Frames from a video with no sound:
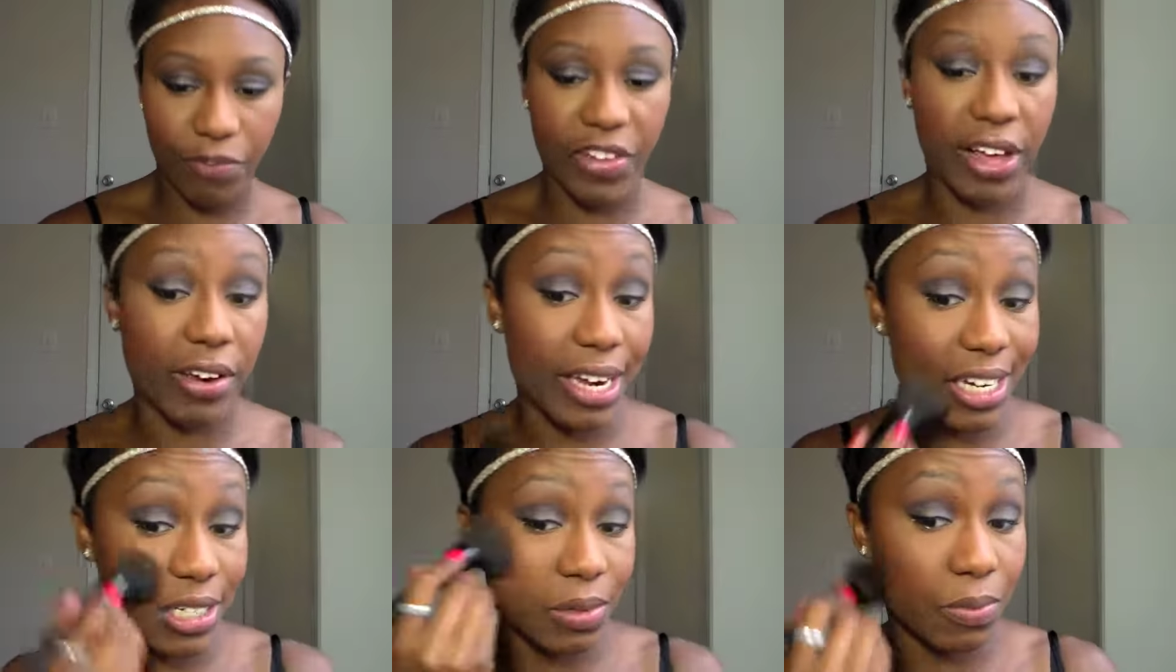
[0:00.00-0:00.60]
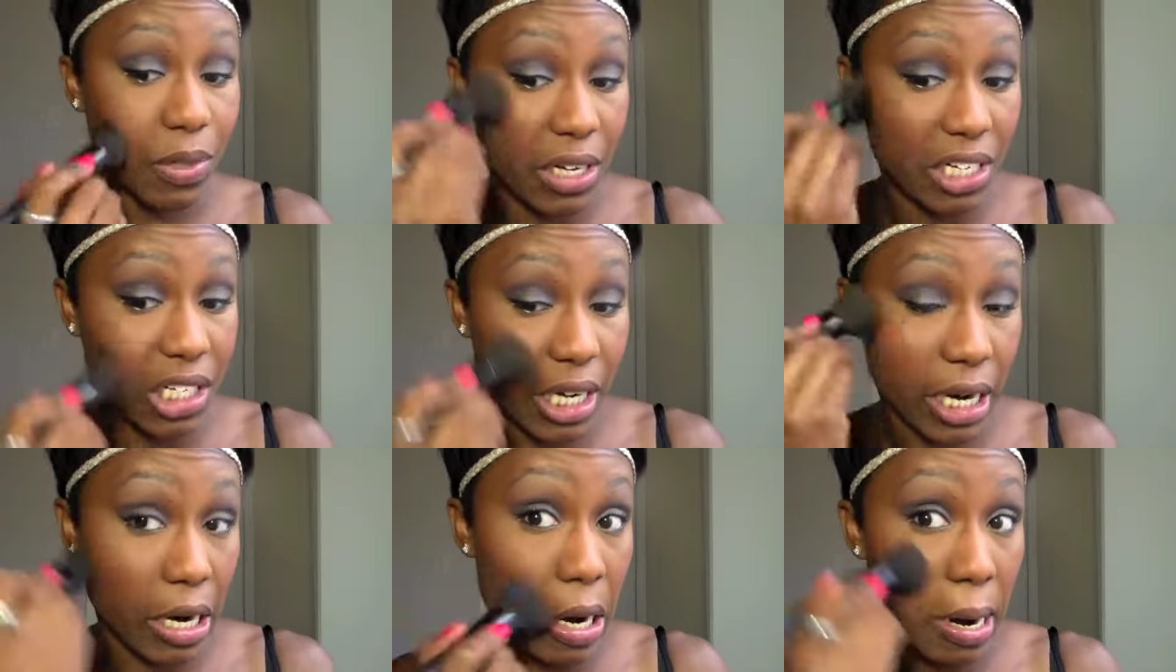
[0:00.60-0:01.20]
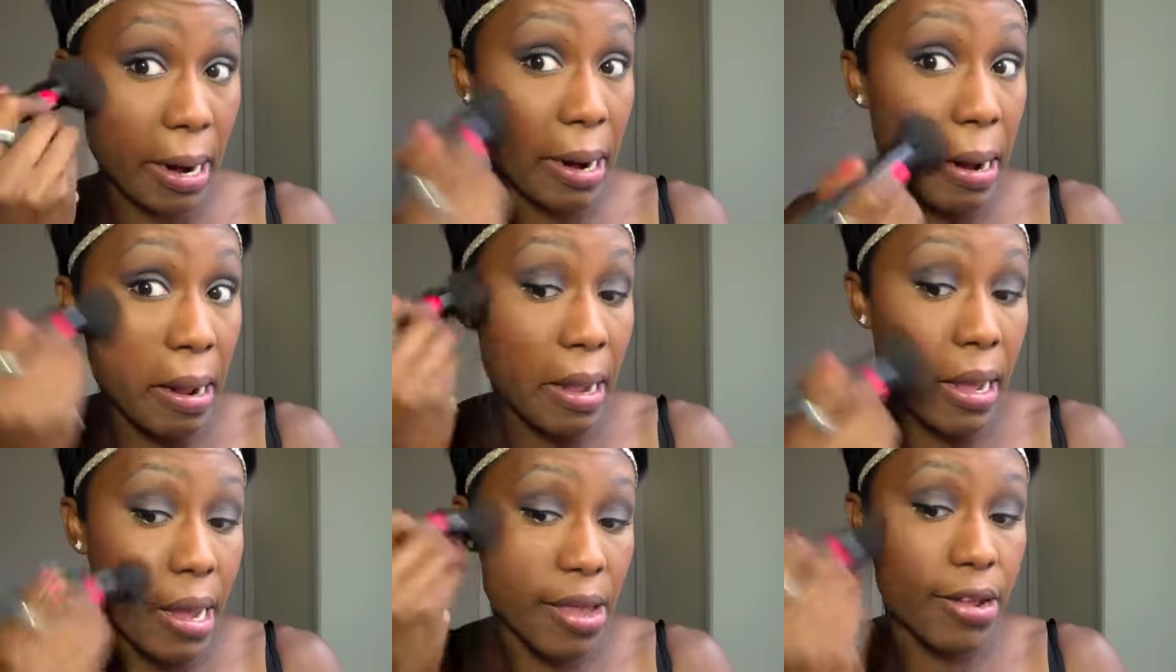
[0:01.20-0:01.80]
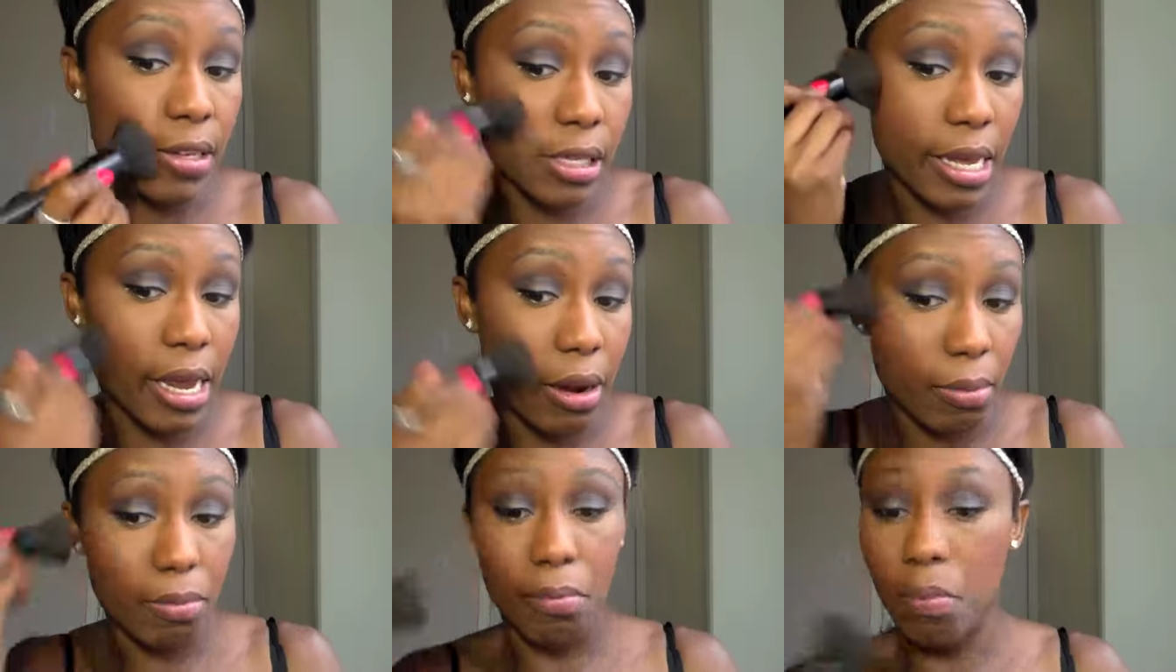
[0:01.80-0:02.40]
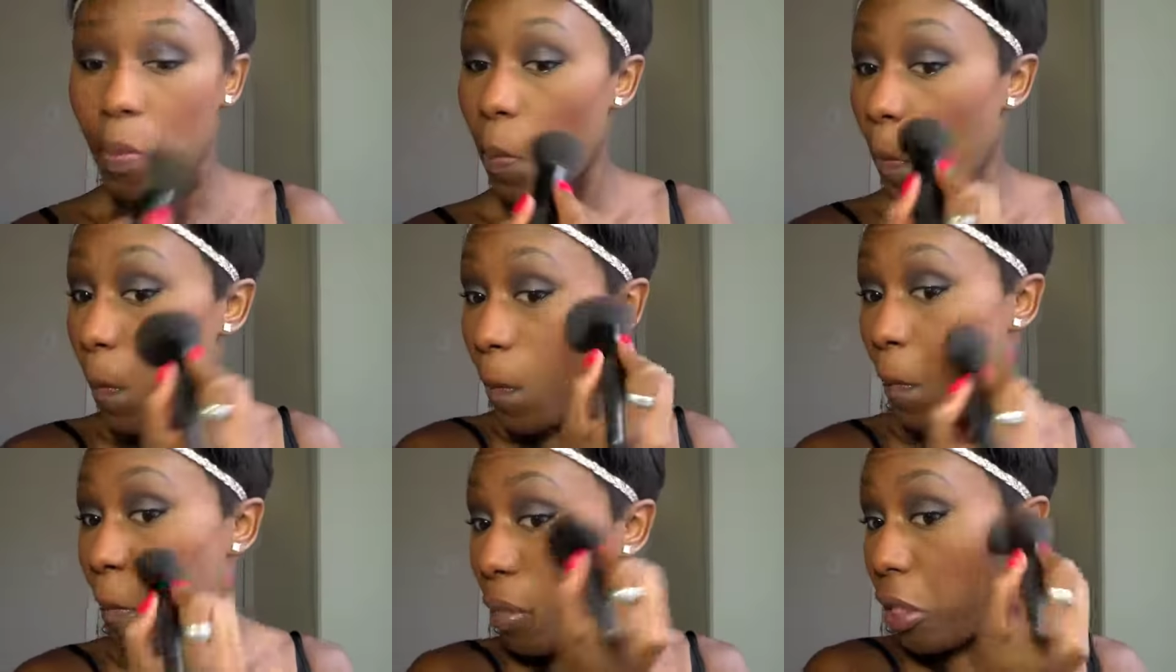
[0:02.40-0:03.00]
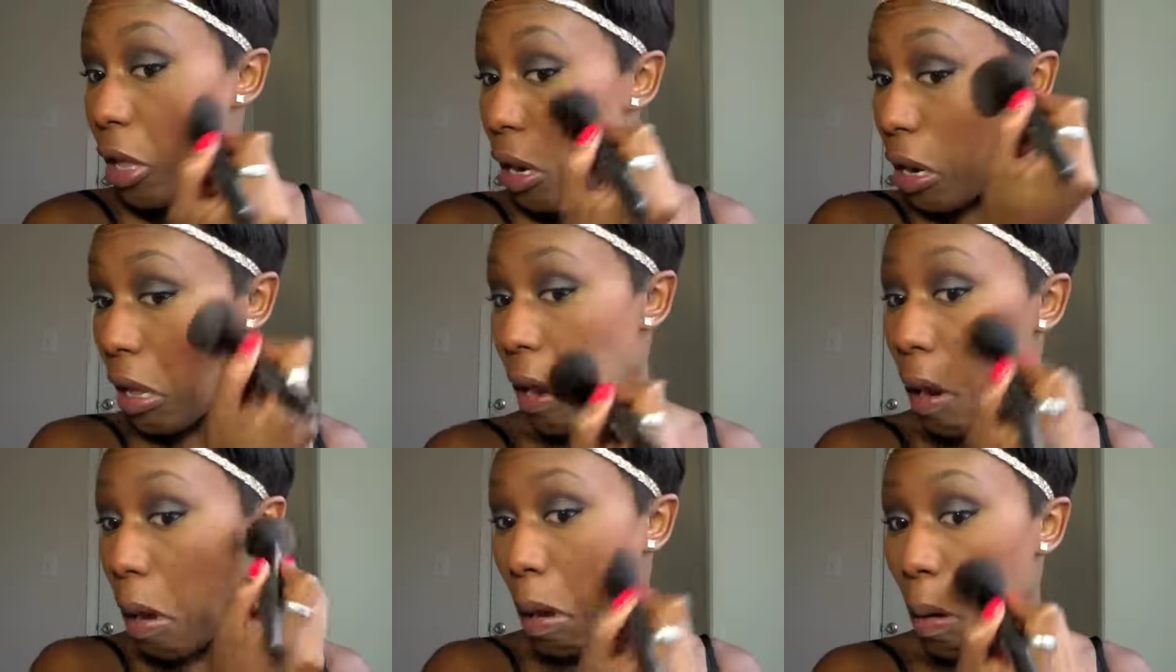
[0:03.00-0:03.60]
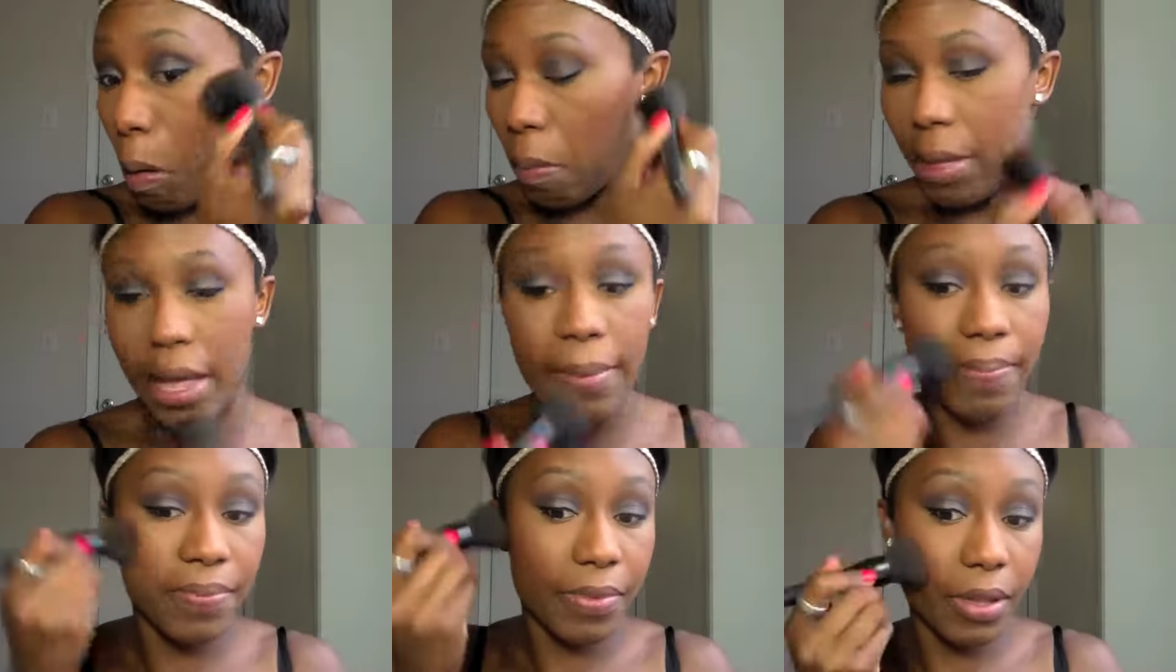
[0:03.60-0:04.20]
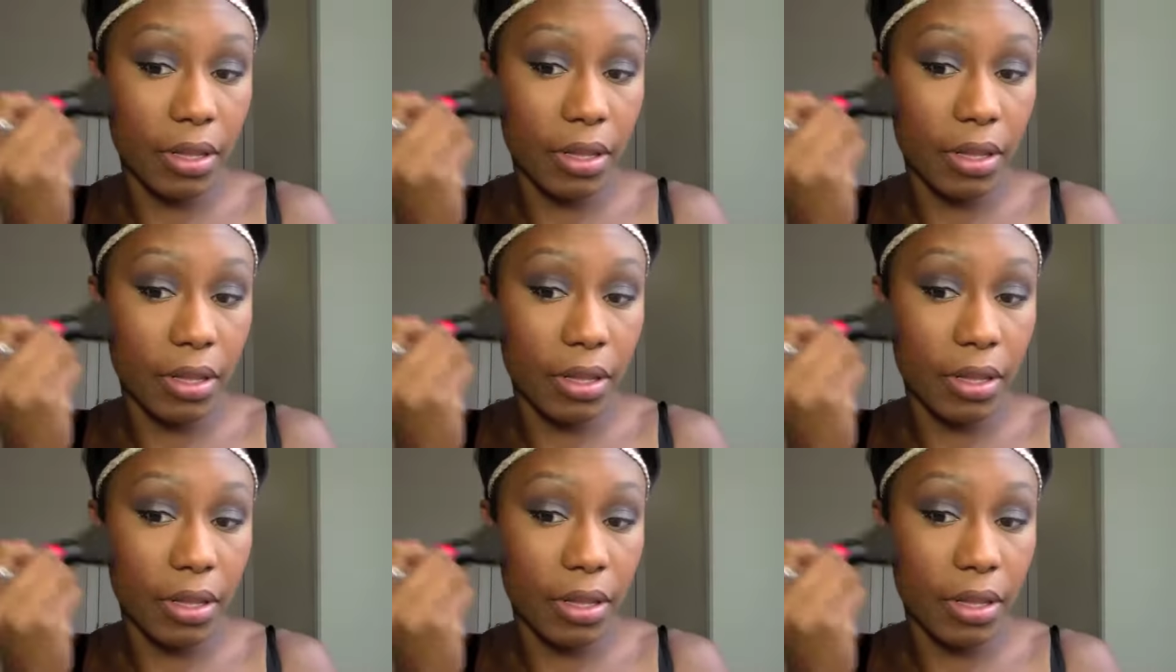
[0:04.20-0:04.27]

foundation brush here and just kind of blend that out a little bit.